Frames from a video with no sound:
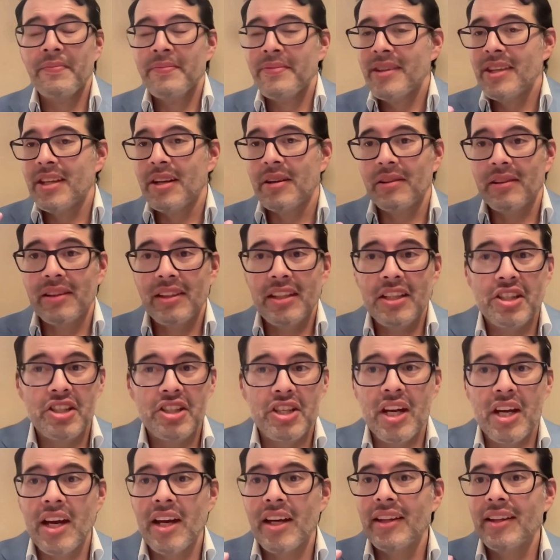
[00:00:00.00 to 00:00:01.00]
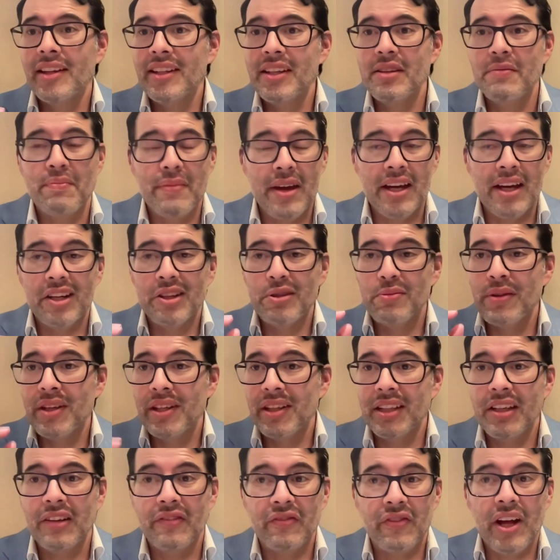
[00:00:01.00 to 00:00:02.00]
lead gen, lead management,
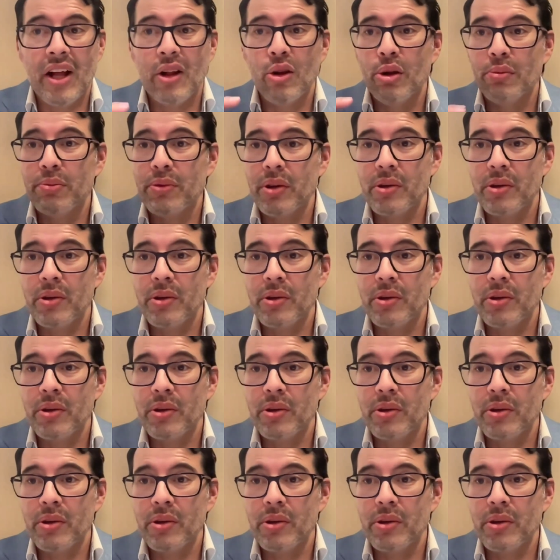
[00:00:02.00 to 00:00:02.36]
lead follow-up,